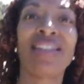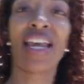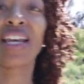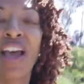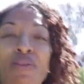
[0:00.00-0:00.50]

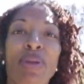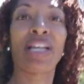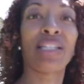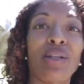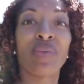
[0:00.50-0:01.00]
take it off
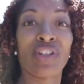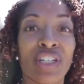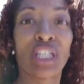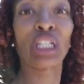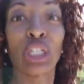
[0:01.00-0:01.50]
because it was
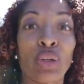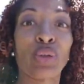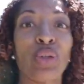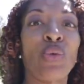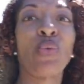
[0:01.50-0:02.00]
just a little
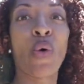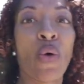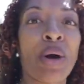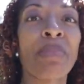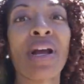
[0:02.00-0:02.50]
too
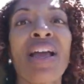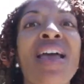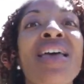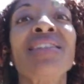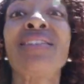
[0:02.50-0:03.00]
warm.
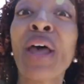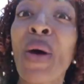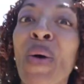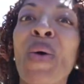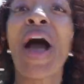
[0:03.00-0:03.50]

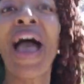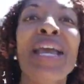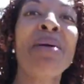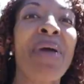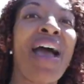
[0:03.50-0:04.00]
So I
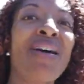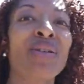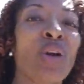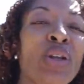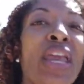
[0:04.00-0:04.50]
am
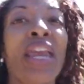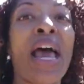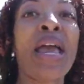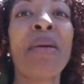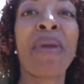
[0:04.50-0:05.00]
out and
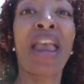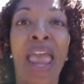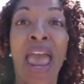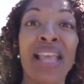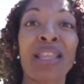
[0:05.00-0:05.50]
I am
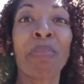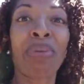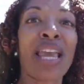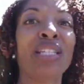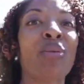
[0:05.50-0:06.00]
at the
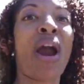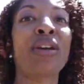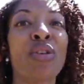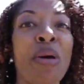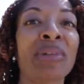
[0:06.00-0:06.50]
place where I
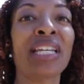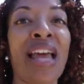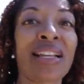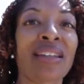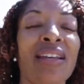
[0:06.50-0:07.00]
normally
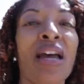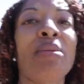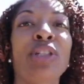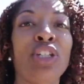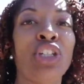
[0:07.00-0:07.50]
like to
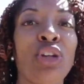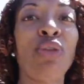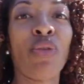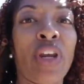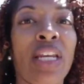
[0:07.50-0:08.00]
come to
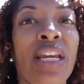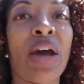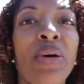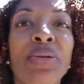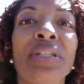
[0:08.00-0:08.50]
shoot
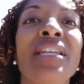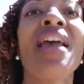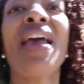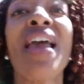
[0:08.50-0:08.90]
videos.